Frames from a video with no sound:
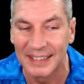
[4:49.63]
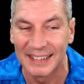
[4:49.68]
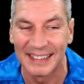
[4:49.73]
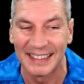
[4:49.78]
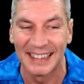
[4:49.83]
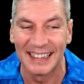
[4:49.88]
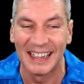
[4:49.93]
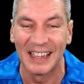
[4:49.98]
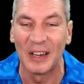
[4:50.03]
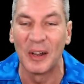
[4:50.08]

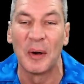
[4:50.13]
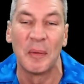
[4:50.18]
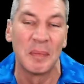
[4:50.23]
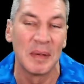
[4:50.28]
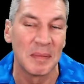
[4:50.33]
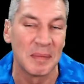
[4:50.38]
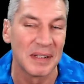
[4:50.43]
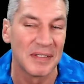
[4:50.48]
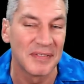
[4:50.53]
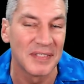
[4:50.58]
A lot of
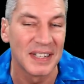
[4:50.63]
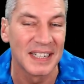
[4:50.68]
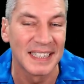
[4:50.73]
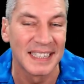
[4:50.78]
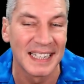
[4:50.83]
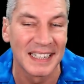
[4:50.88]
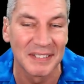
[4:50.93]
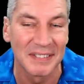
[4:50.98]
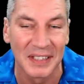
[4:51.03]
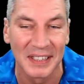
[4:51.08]
people are feeling
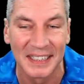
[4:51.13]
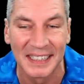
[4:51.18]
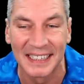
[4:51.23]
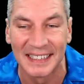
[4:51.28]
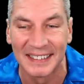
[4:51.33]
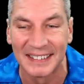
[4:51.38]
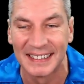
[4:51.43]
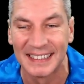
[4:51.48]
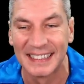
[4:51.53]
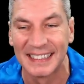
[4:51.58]
that right
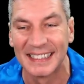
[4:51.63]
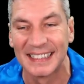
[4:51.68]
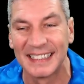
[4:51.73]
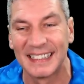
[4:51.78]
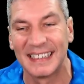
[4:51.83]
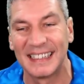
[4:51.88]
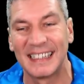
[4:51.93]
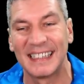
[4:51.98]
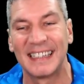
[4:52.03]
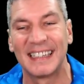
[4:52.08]
now.
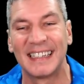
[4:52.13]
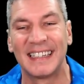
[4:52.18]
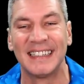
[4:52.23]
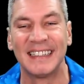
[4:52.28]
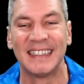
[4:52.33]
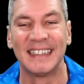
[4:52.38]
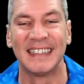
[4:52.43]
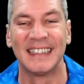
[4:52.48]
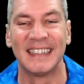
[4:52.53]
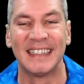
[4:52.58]

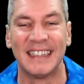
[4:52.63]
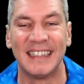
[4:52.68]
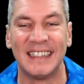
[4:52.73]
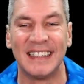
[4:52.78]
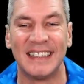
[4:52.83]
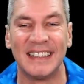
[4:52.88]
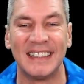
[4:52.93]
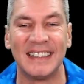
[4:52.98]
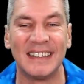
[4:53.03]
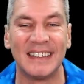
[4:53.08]

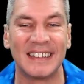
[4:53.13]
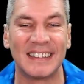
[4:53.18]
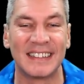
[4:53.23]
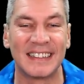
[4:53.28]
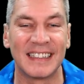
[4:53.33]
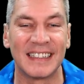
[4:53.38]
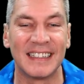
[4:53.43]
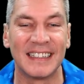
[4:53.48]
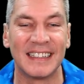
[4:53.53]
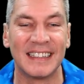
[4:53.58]
Oh
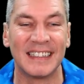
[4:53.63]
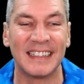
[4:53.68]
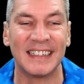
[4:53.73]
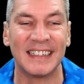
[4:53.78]
dear.